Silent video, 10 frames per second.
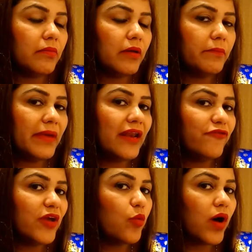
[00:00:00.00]

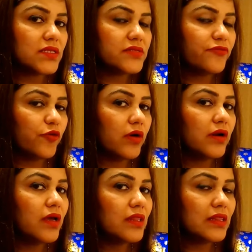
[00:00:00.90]
benefic ones
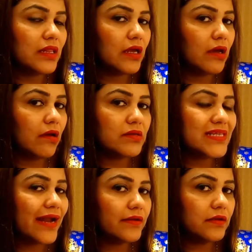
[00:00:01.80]
for uh,
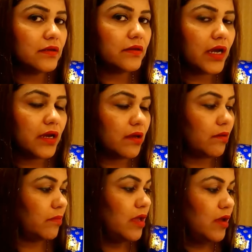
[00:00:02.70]
Saturn
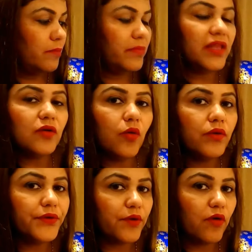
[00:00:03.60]
um, being the
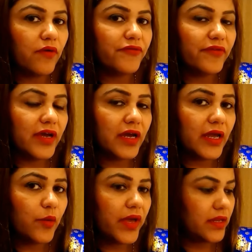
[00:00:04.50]
owner of
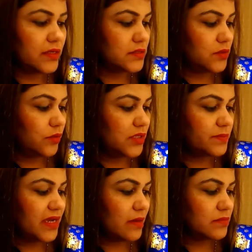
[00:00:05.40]
Aquarius. So this
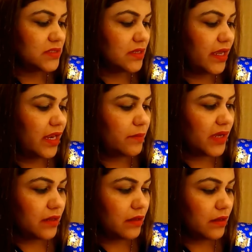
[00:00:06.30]
becomes uh,
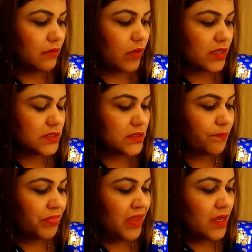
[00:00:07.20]
inimical
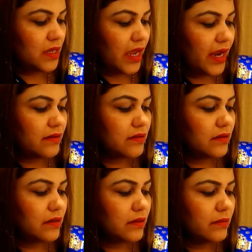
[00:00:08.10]
ones. And
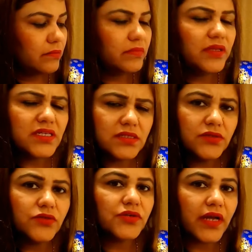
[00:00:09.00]
um, this
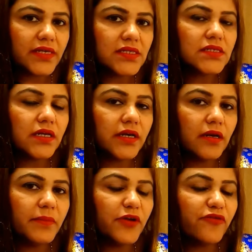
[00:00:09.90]
neutralizes a
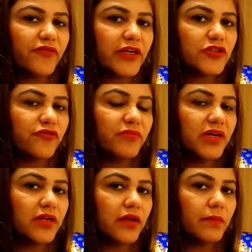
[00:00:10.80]
little bit of effect of
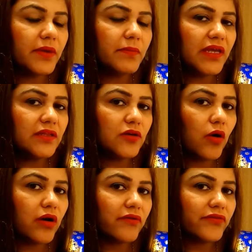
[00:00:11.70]
Mercury being the
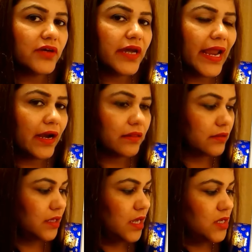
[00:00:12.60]
lord of the
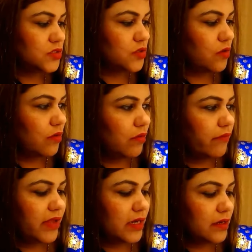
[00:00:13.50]
eighth so
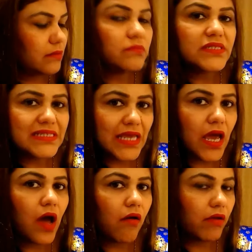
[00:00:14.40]
we'll see
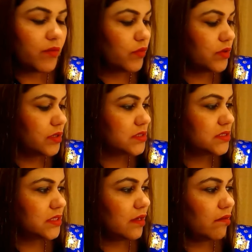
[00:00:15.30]
how it works
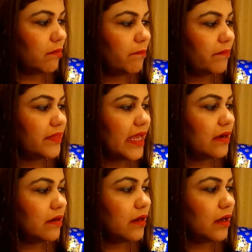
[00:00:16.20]
um, then
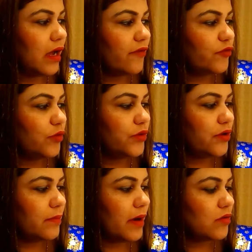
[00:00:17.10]
uh, i've told
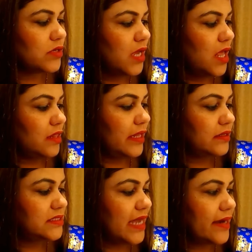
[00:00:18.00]
you about
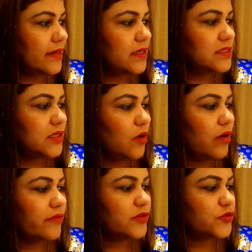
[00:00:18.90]
then saturn is the
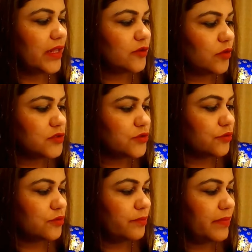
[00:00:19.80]
lord of the 12th also
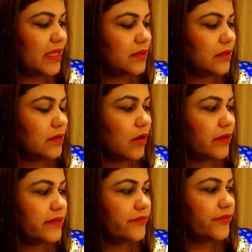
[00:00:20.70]
being the lord
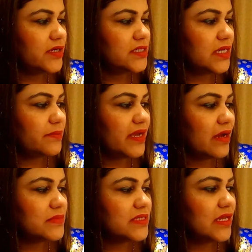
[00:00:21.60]
of the first it
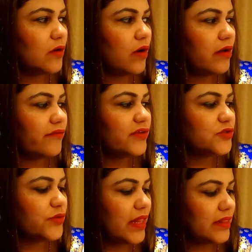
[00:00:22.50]
becomes the lord of the
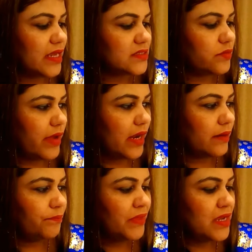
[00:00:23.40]
12th as well
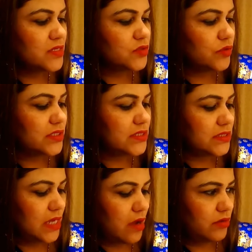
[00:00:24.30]
so this
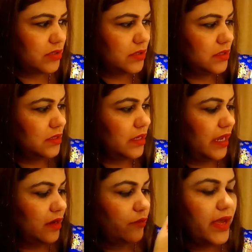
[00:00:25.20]
is how the
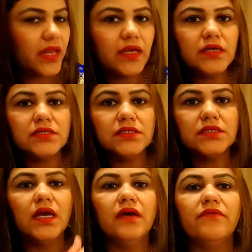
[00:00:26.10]
aquarius
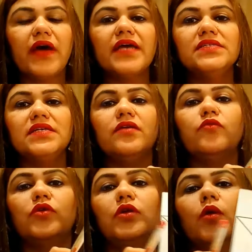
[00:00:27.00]
rising
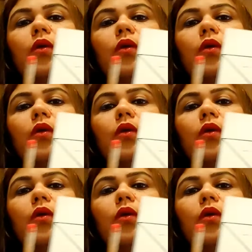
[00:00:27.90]
would look